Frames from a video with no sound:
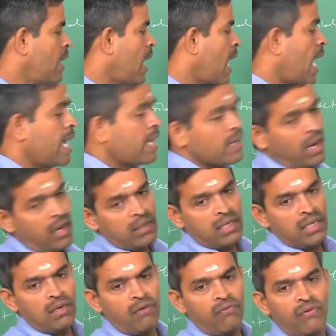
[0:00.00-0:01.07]

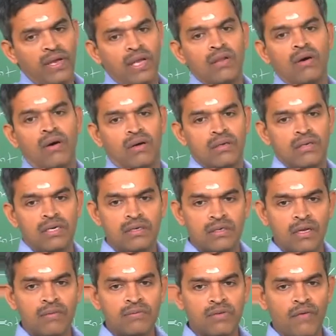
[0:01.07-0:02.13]
hierarchy of failure in
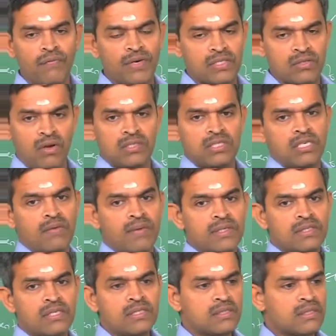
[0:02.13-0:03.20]
terms of its
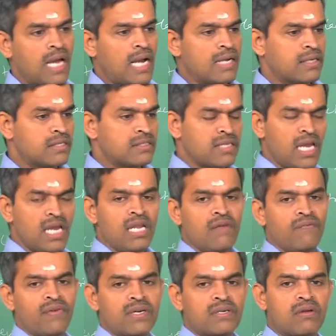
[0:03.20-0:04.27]
consequences and the chain
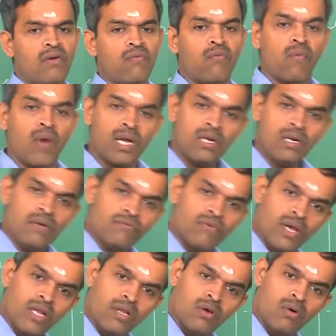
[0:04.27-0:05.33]
effect of one
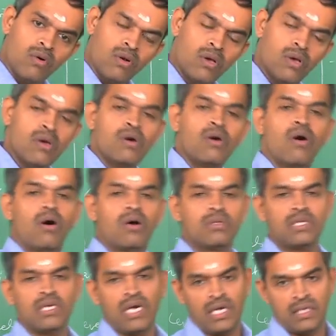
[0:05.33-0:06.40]
failure
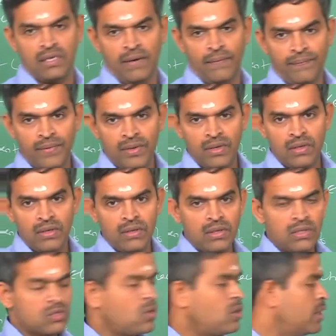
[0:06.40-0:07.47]
on the other.
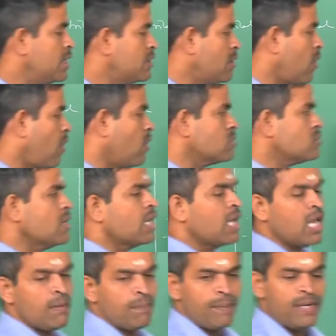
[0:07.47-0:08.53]
So, it will also
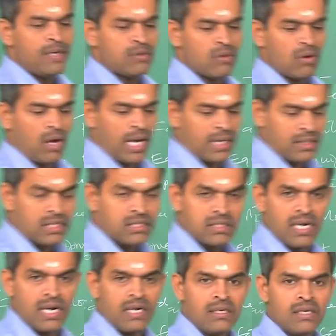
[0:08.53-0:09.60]
help me to
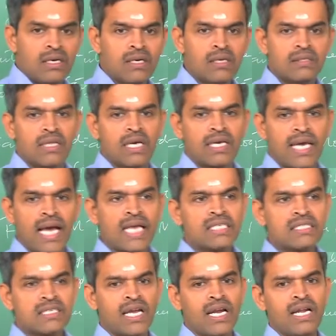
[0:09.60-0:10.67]
understand the
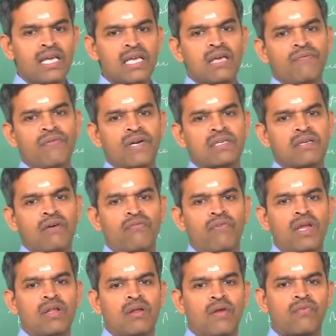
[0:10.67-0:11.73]
cascading effect of
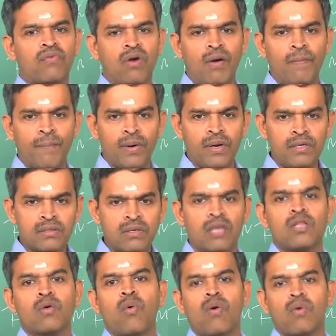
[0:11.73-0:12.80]
failure of components
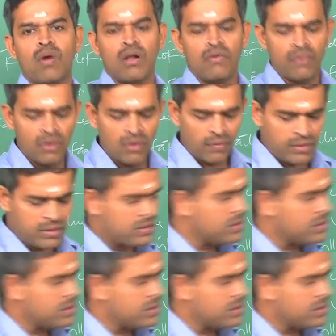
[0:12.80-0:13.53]
on the overall failure of the